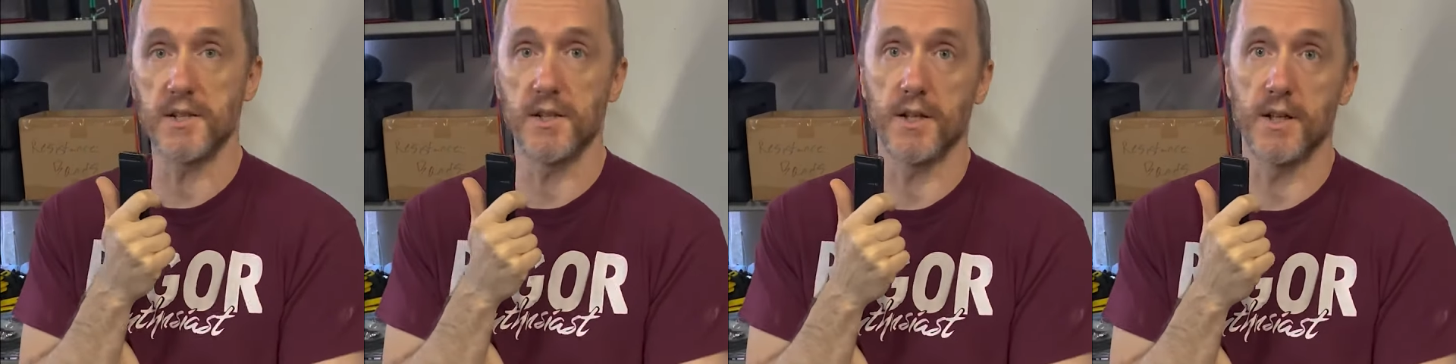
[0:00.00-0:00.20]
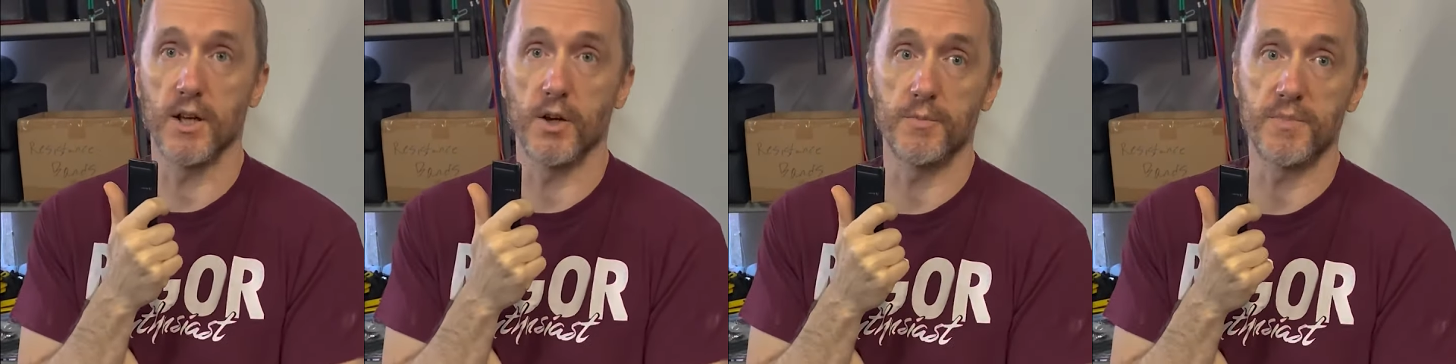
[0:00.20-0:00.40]

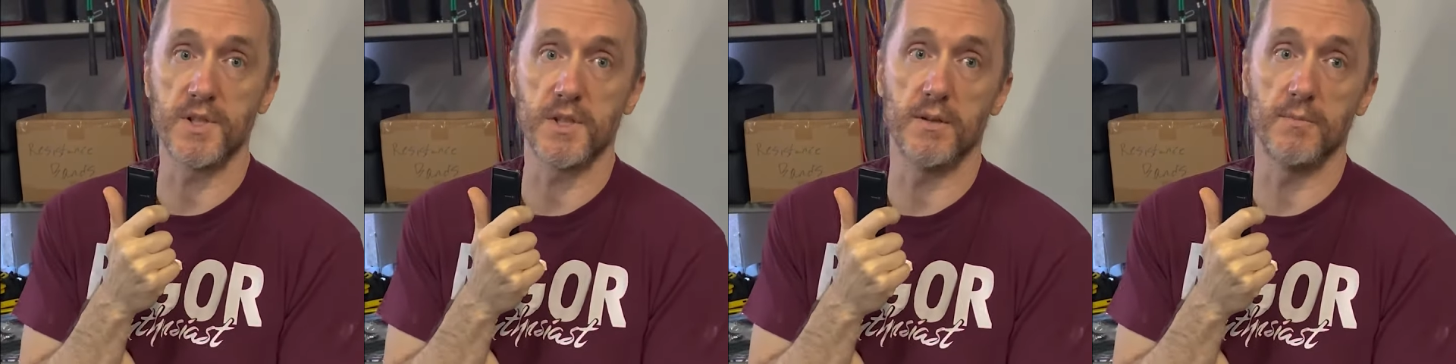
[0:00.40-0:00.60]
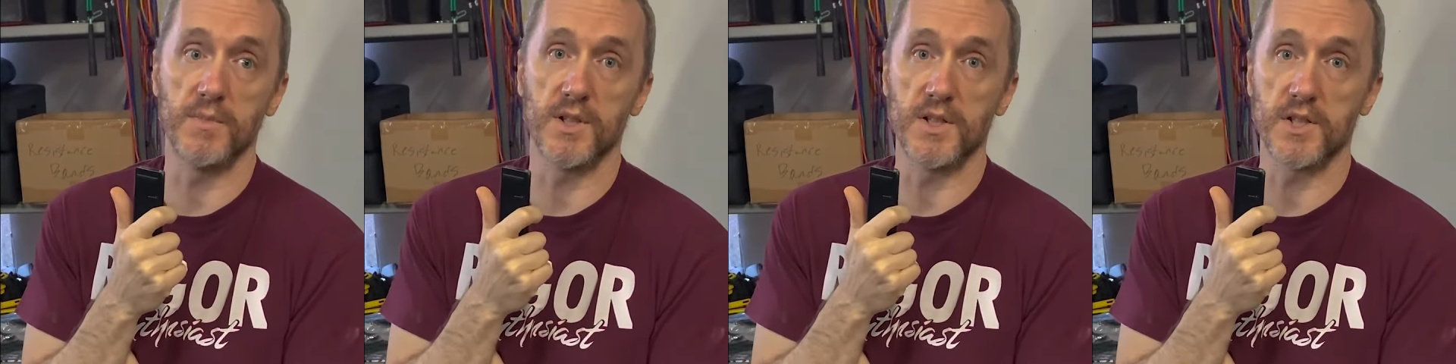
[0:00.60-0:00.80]
that helps
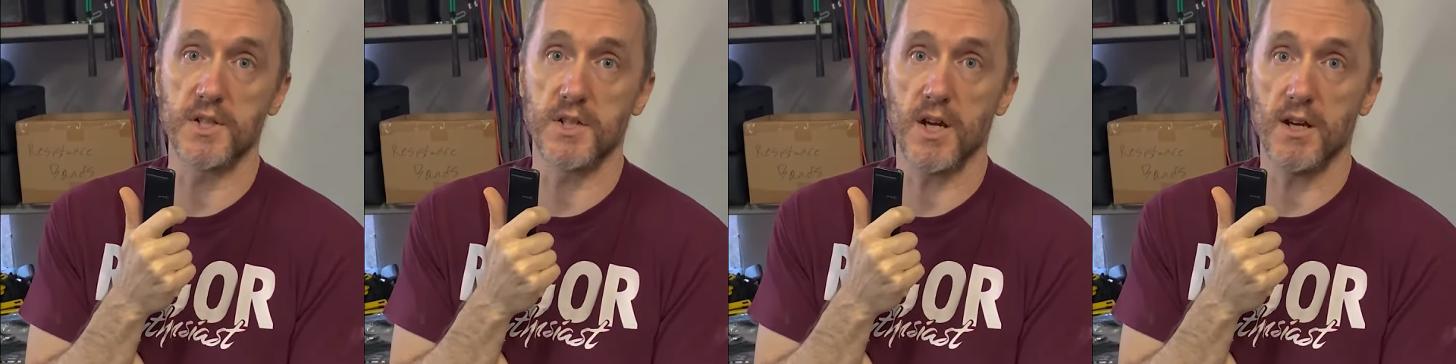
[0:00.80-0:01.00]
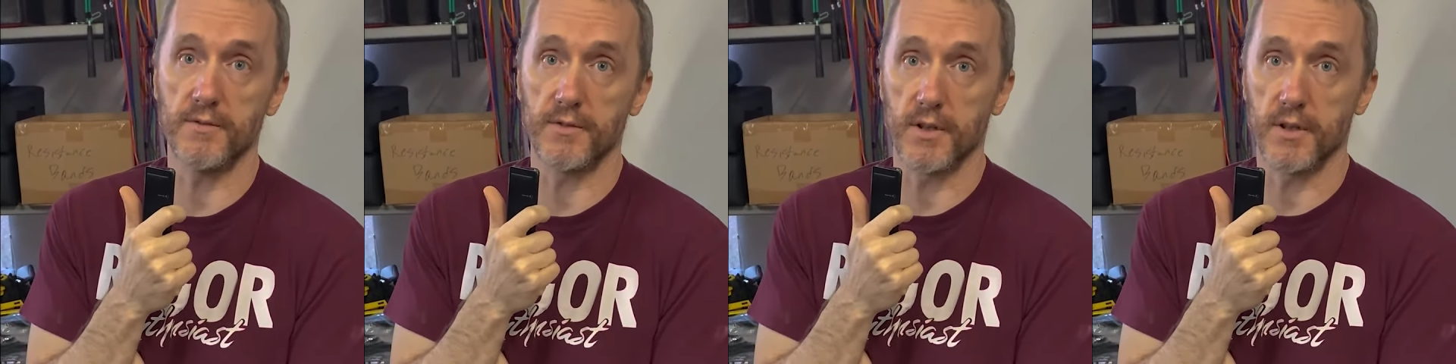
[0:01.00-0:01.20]
them
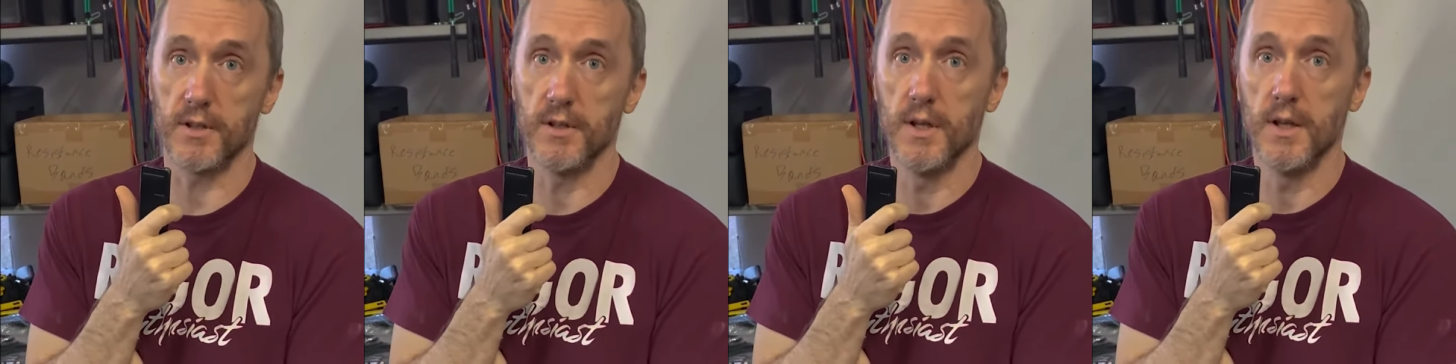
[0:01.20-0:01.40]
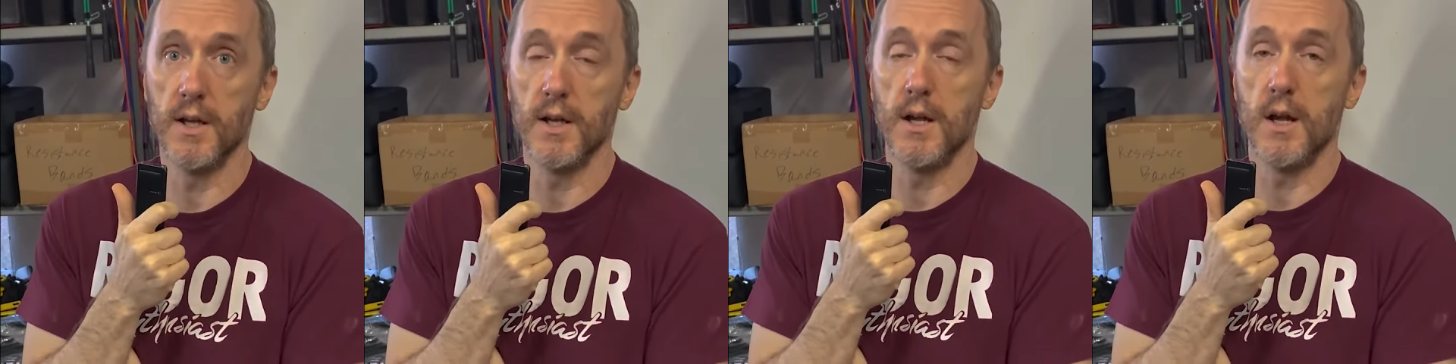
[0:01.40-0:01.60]
discover
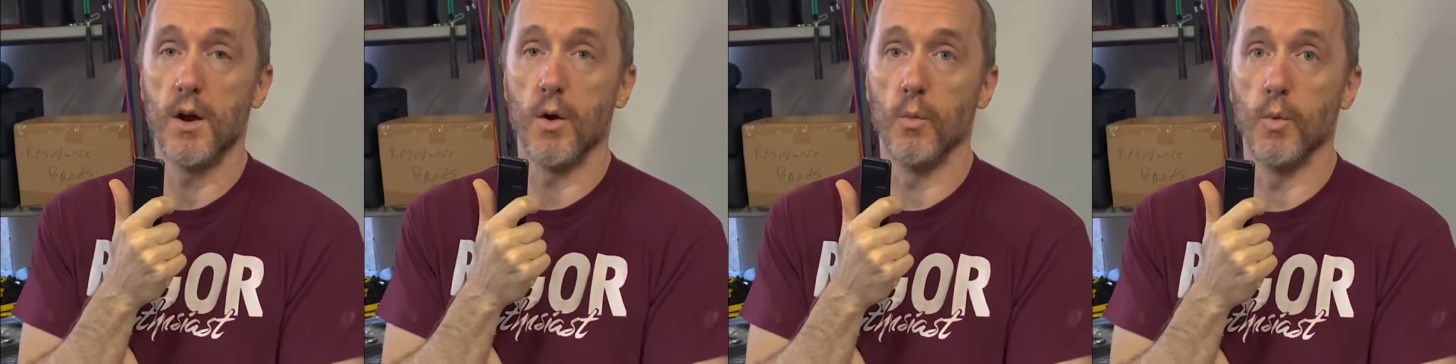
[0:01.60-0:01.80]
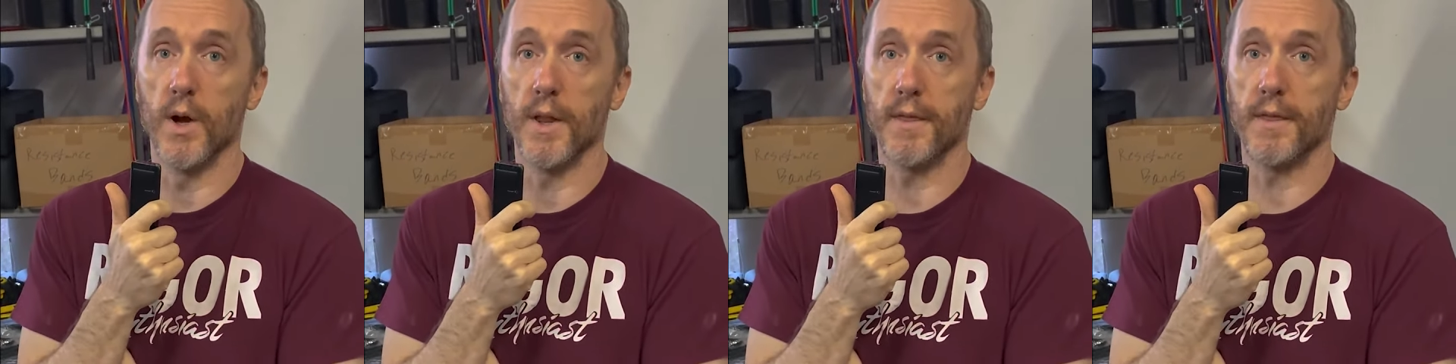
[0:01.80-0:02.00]

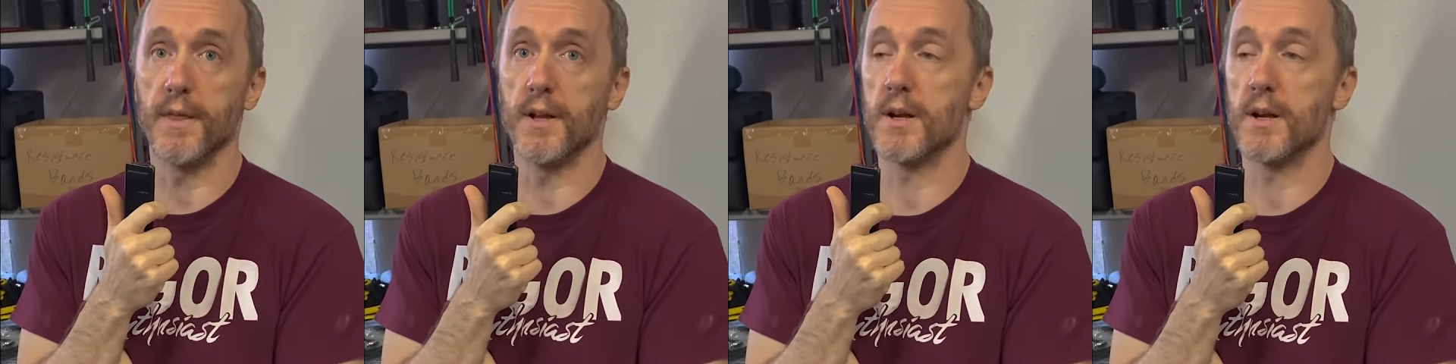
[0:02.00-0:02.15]
what